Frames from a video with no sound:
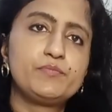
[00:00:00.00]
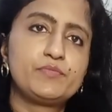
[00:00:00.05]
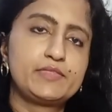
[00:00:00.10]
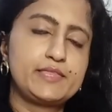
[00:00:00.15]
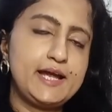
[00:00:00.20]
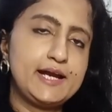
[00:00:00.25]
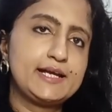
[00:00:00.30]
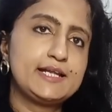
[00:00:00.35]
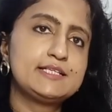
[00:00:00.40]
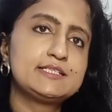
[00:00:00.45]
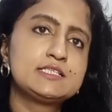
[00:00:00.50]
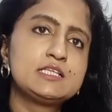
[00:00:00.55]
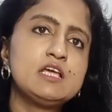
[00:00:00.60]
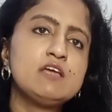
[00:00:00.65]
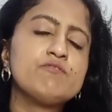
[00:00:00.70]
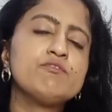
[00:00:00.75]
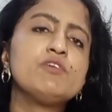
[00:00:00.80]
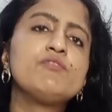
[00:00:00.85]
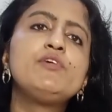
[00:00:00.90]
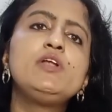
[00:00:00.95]
That is,
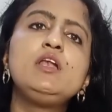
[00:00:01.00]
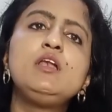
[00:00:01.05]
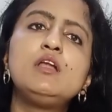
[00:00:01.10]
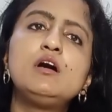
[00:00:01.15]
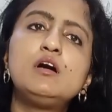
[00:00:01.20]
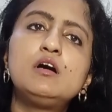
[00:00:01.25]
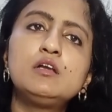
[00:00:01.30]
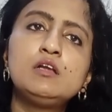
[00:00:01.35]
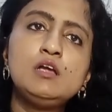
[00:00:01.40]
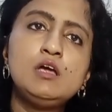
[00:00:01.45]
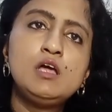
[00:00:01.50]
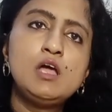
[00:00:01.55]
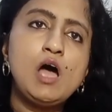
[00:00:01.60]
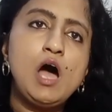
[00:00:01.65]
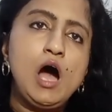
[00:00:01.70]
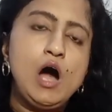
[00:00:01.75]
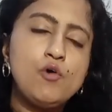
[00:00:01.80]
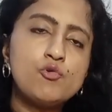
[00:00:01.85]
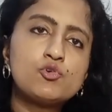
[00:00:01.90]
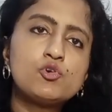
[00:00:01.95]
we will learn
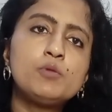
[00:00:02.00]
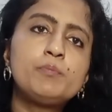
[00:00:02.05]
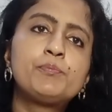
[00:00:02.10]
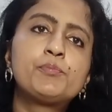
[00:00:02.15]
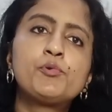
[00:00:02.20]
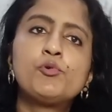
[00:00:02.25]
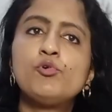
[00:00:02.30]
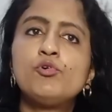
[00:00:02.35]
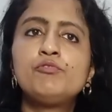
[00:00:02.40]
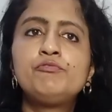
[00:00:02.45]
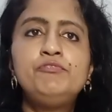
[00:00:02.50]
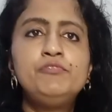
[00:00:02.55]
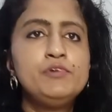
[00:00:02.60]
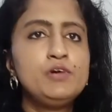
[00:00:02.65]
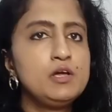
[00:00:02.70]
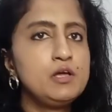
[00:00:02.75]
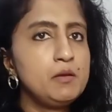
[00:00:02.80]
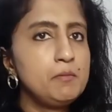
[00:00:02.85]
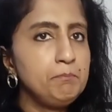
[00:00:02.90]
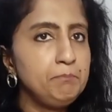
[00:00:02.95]
how to prove
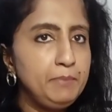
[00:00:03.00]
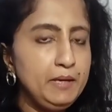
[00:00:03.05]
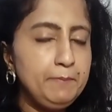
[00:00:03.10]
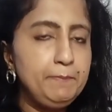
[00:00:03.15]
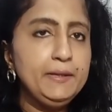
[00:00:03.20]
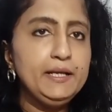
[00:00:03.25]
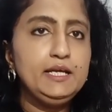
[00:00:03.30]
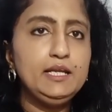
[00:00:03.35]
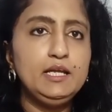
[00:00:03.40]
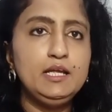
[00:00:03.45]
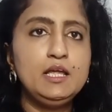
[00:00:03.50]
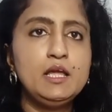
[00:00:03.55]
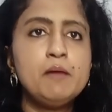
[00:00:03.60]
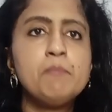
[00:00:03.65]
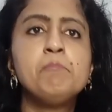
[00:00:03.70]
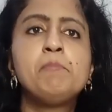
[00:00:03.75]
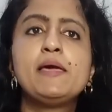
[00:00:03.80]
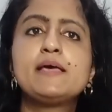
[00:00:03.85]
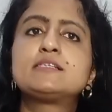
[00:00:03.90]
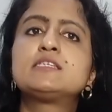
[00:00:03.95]
BPT,
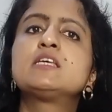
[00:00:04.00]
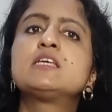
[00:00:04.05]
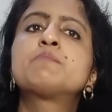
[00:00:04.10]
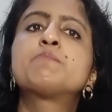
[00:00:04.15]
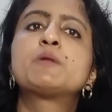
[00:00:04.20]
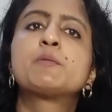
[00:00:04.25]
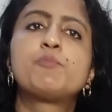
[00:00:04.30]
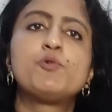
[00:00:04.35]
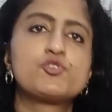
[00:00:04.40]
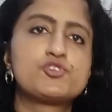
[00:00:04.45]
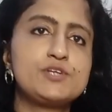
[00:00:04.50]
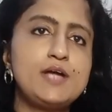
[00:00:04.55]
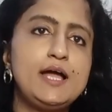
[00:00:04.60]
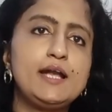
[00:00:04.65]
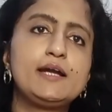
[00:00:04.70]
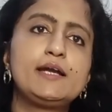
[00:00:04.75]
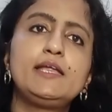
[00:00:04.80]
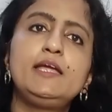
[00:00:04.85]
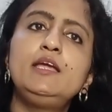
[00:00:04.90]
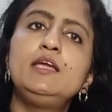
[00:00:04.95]
Basic
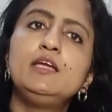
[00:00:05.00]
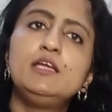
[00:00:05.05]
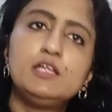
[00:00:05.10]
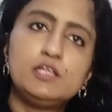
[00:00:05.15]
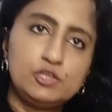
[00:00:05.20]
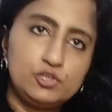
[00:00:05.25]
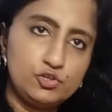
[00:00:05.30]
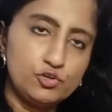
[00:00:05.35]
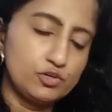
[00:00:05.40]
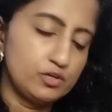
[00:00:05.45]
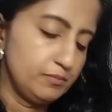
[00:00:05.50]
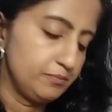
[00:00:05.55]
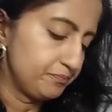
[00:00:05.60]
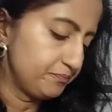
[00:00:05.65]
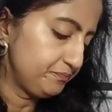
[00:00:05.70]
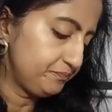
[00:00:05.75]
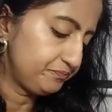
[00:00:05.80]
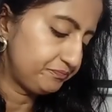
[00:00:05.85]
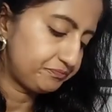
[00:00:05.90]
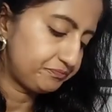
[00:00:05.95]
Proportionality Theorem.